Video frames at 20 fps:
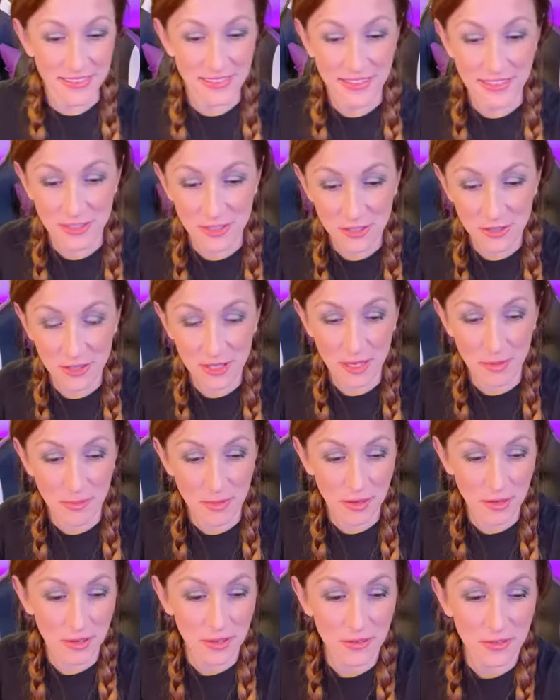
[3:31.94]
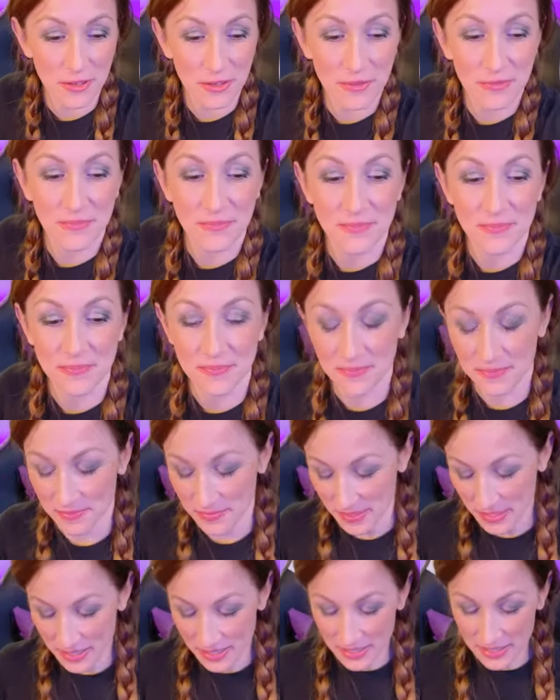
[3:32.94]
She'll get up there on her own.
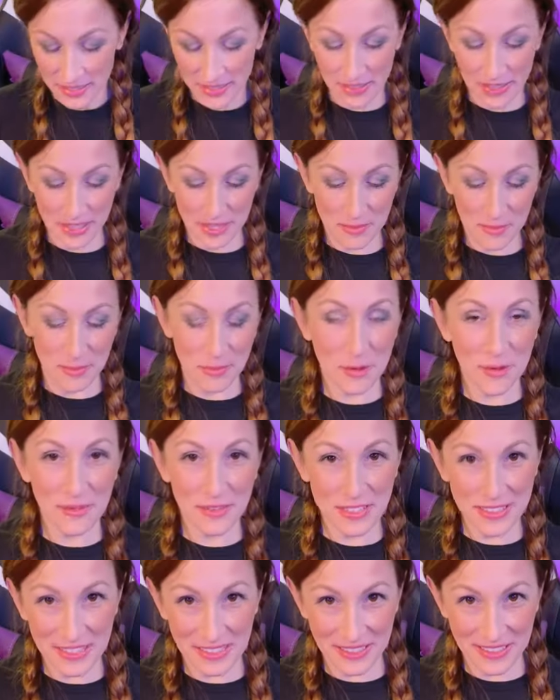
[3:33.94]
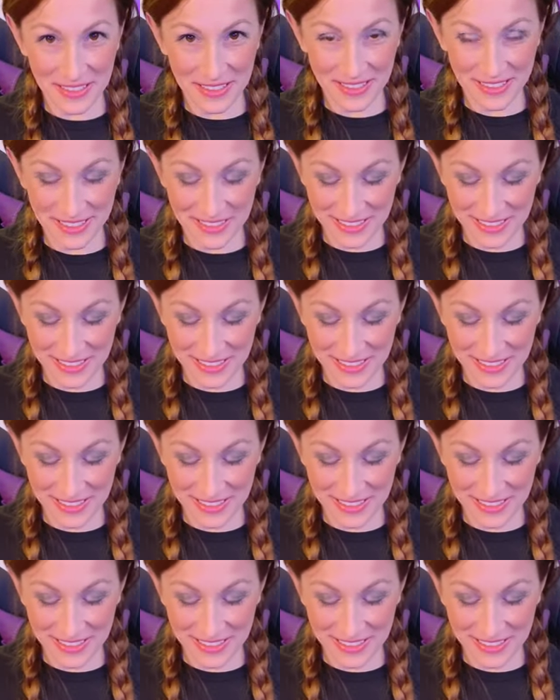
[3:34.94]
All right, moving on.